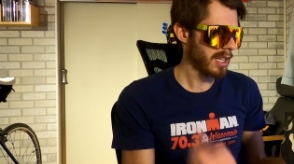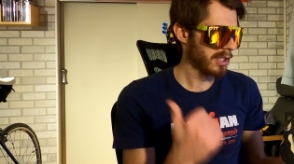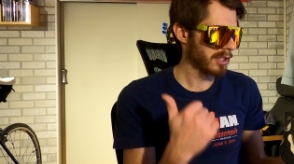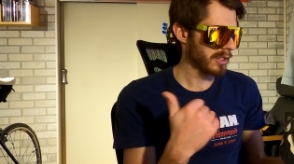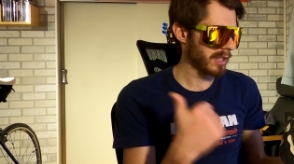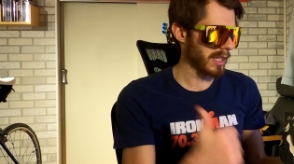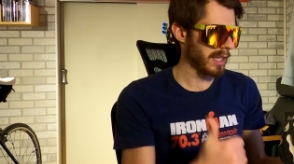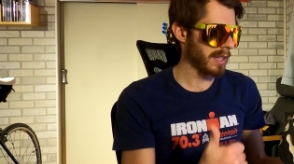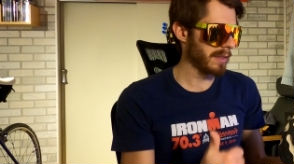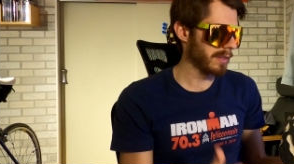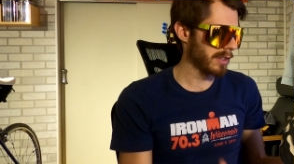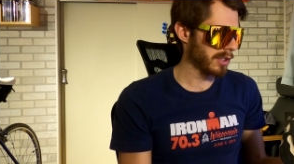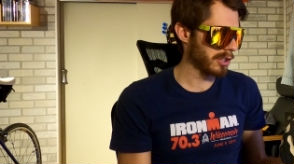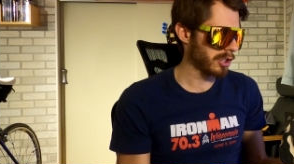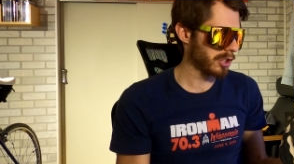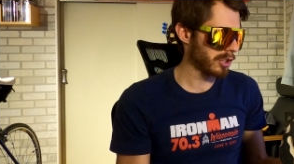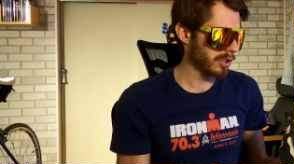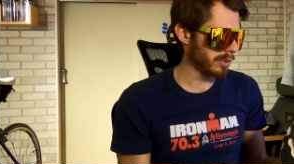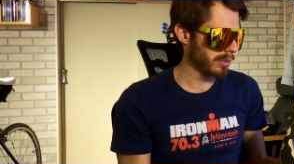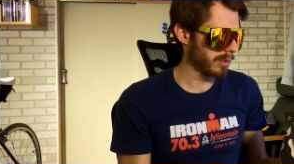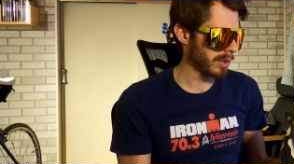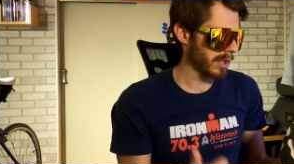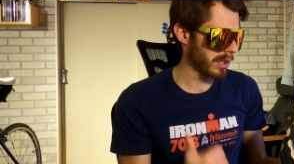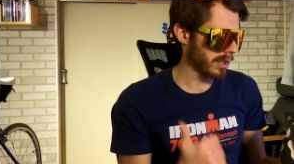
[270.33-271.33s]
So I give this
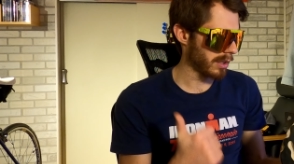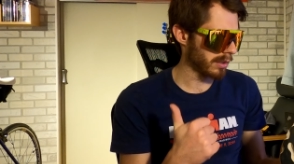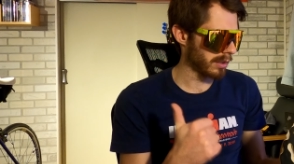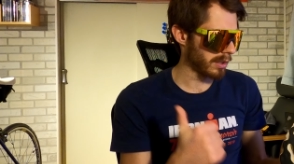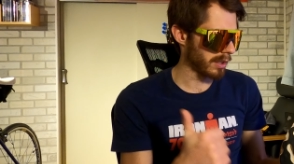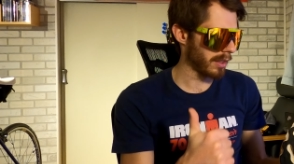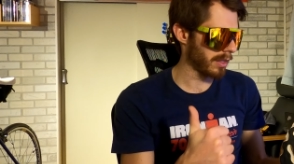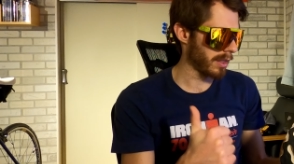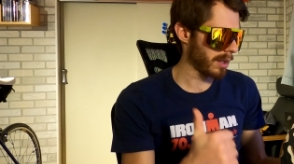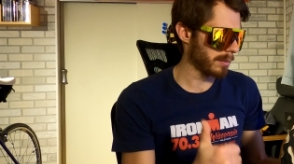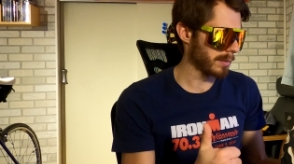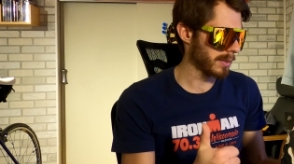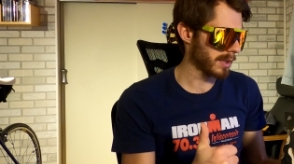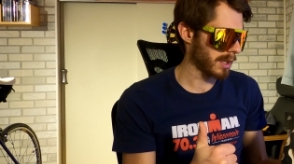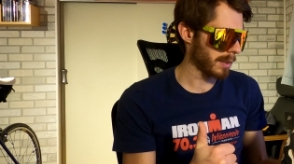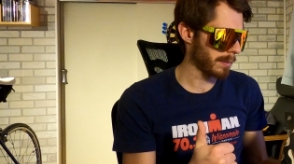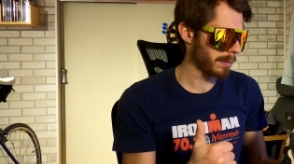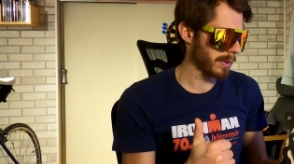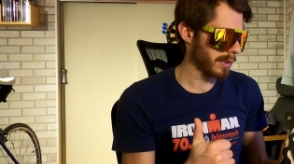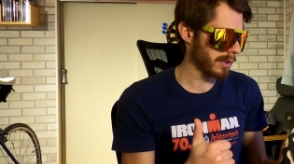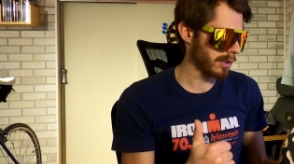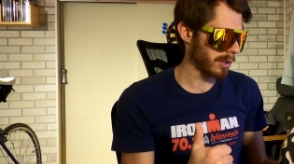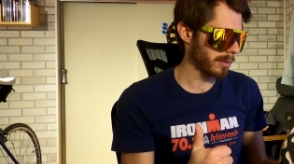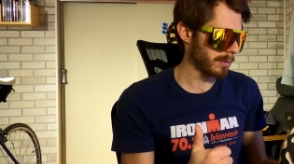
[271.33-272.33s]
shoe a thumbs
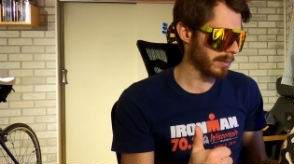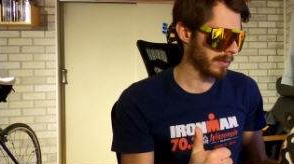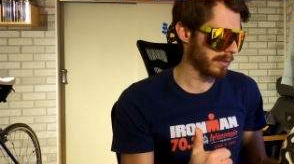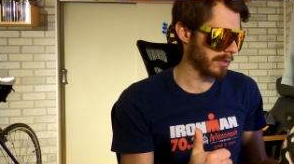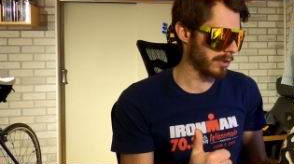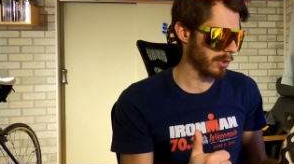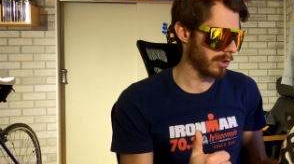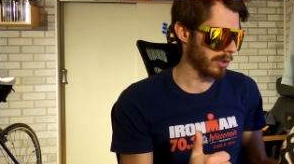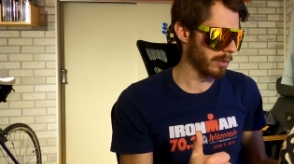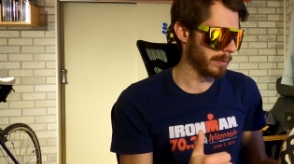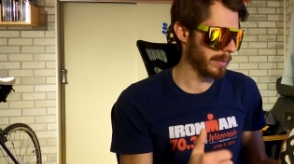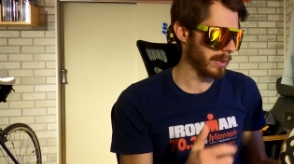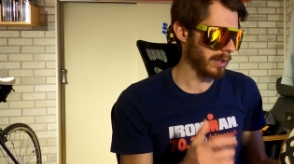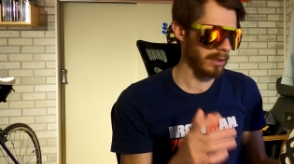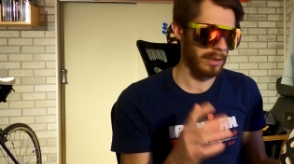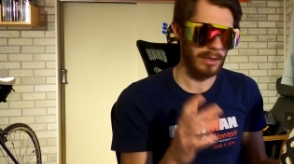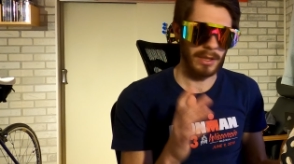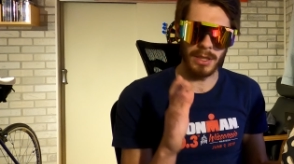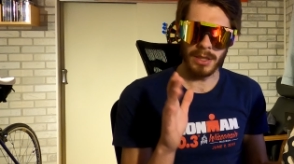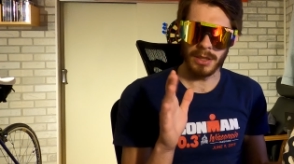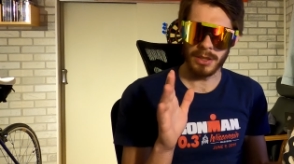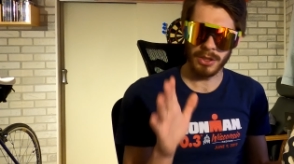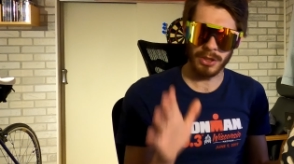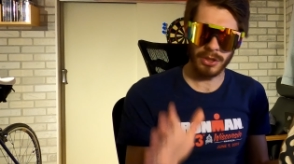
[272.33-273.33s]
up in terms of
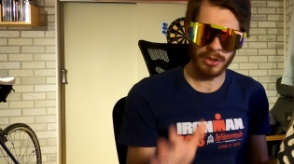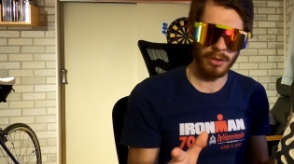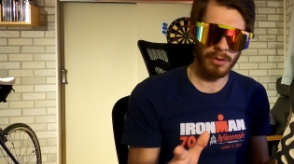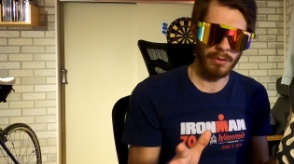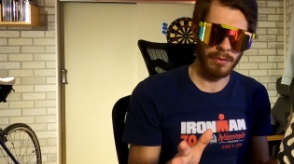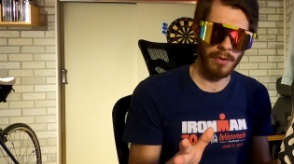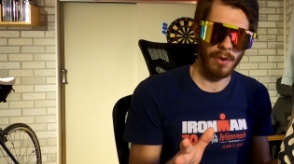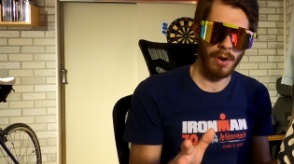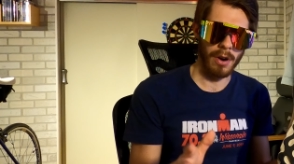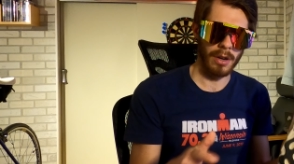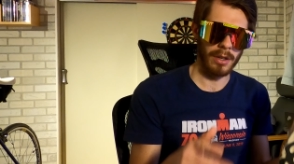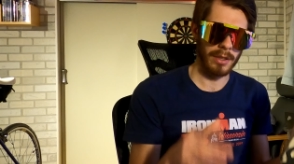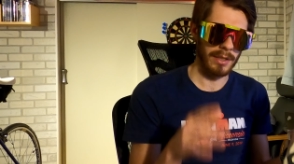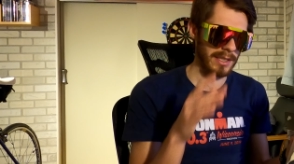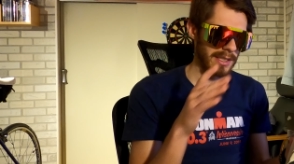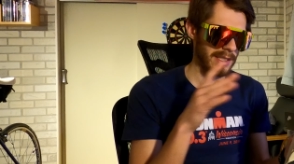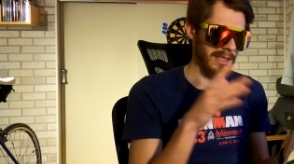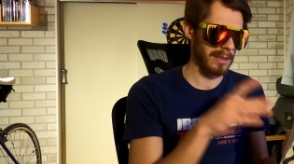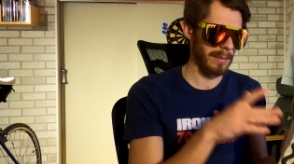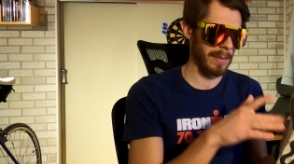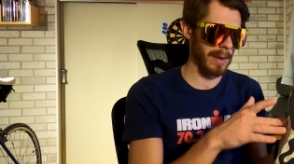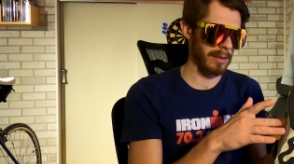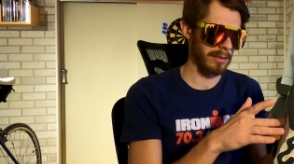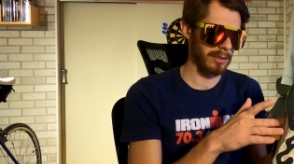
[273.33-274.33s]
durability so far. This
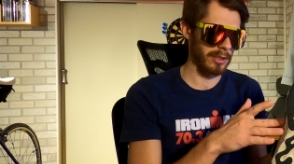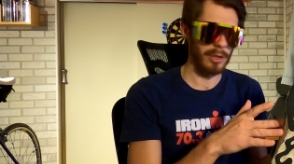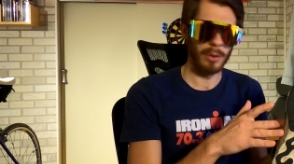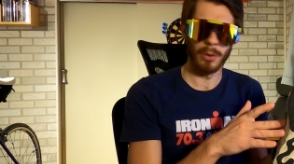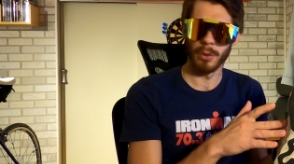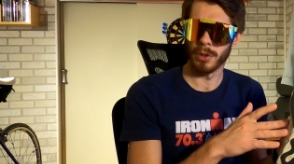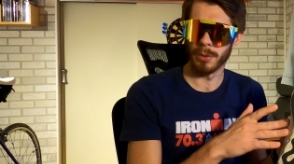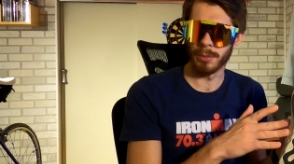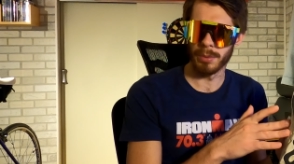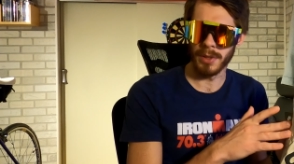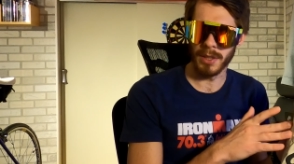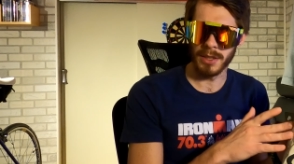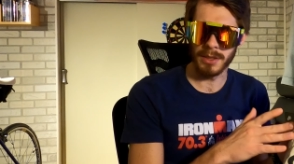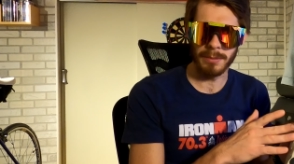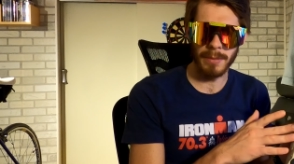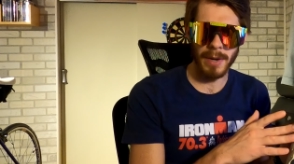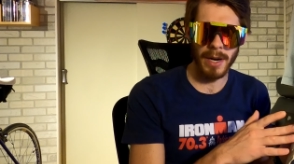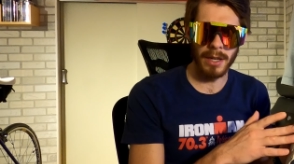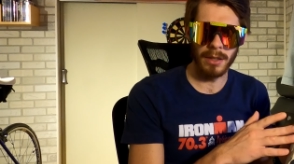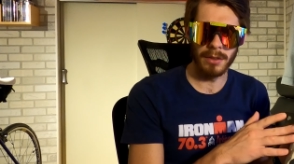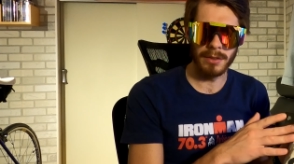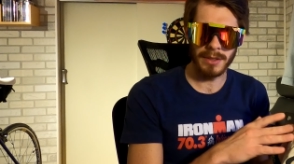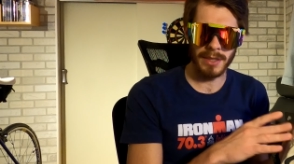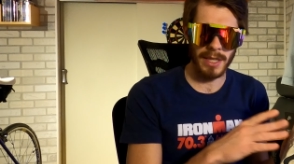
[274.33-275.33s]
is about 200 plus
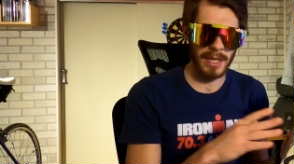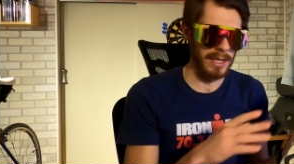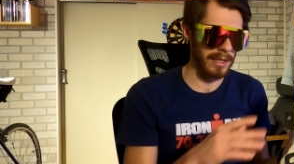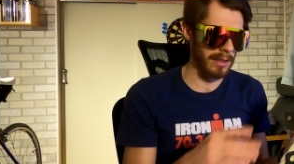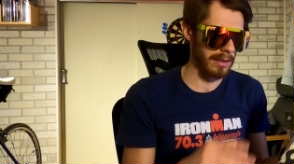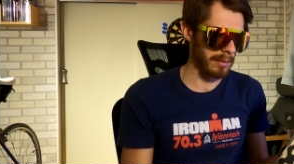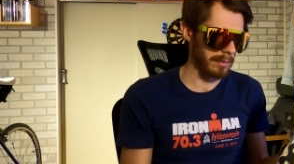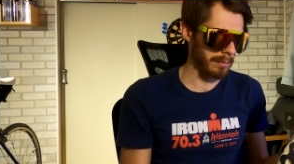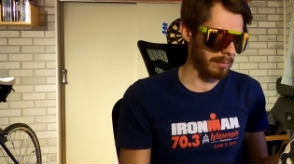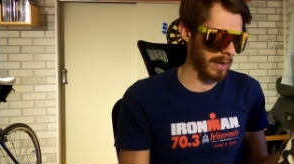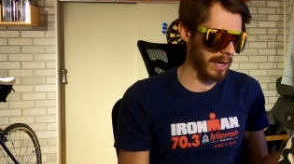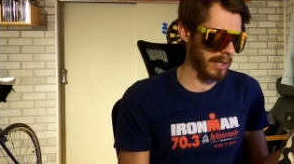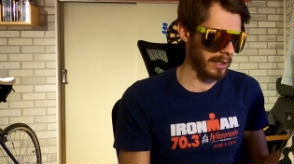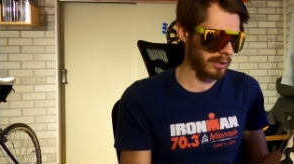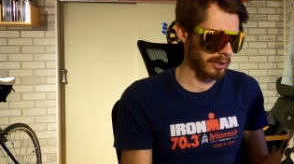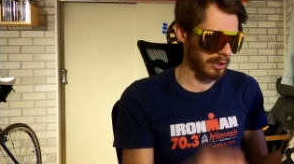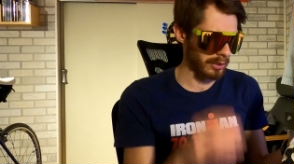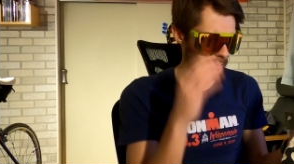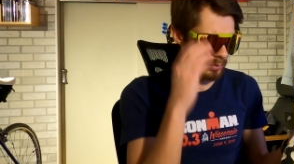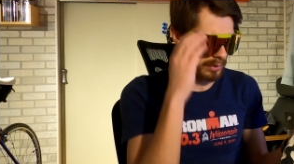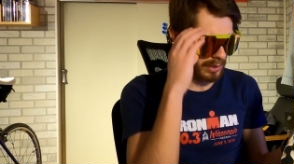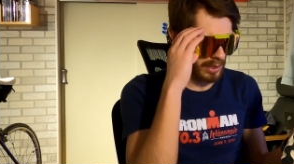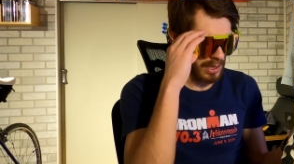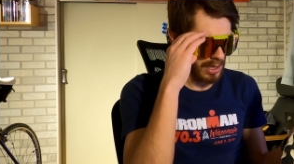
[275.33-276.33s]
miles in, mind
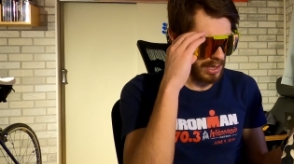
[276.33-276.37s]
you.